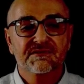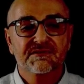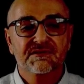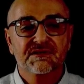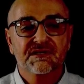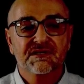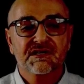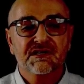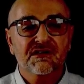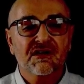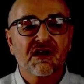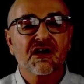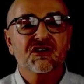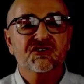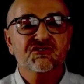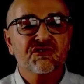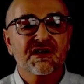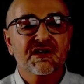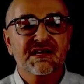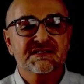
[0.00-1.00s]

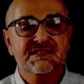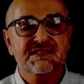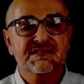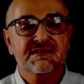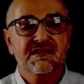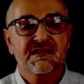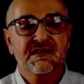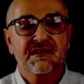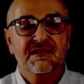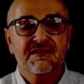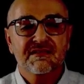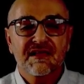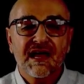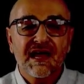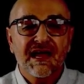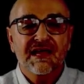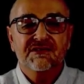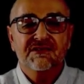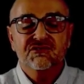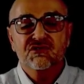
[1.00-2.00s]
Contrast
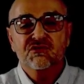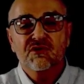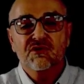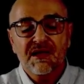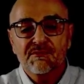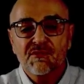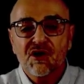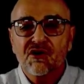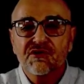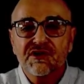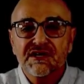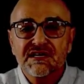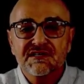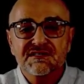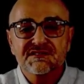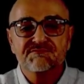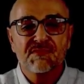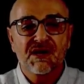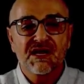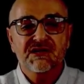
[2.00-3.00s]
that to MREL's
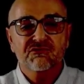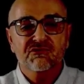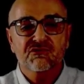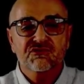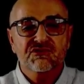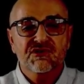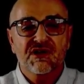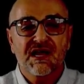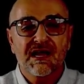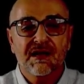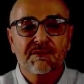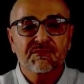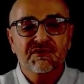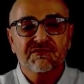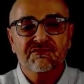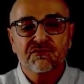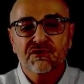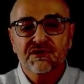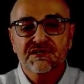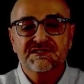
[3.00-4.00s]
MicroTrap,
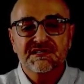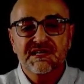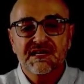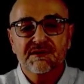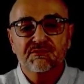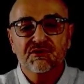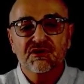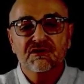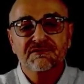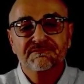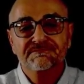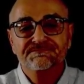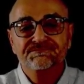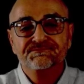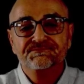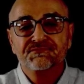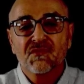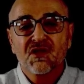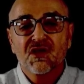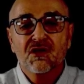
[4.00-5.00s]
for example,
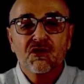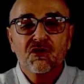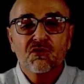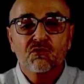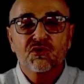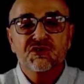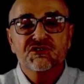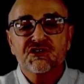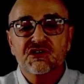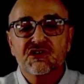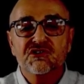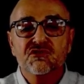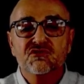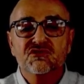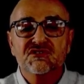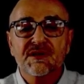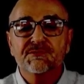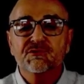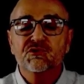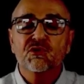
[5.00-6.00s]
which can use
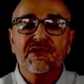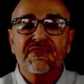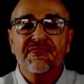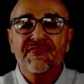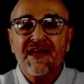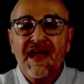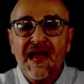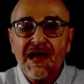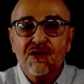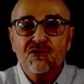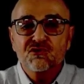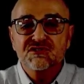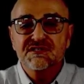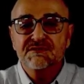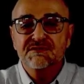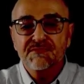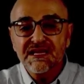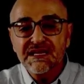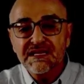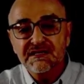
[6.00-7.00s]
up to 1,000
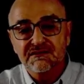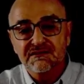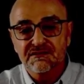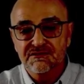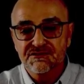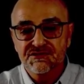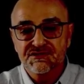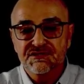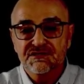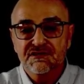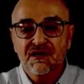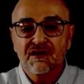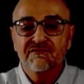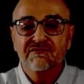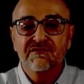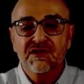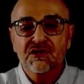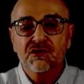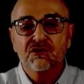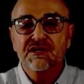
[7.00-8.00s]
meters of
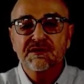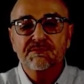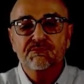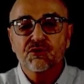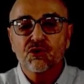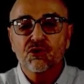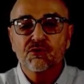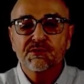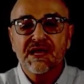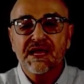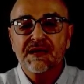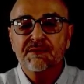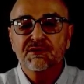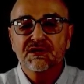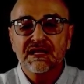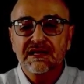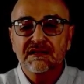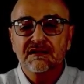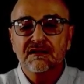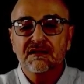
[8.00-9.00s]
VOD probe cable
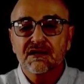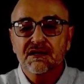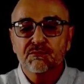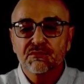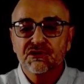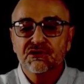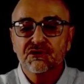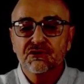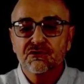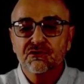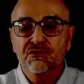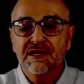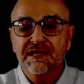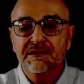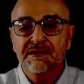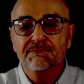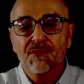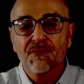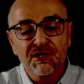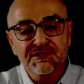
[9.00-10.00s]
LR blue in
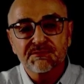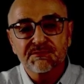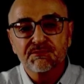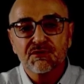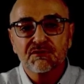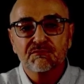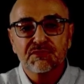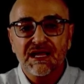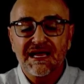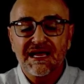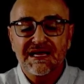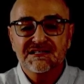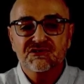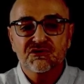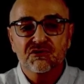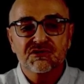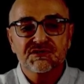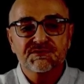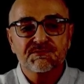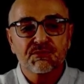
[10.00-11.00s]
multiple blast
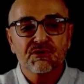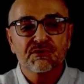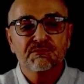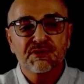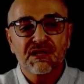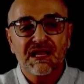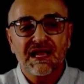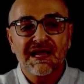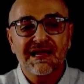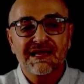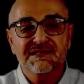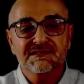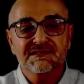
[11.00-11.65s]
holes per blast,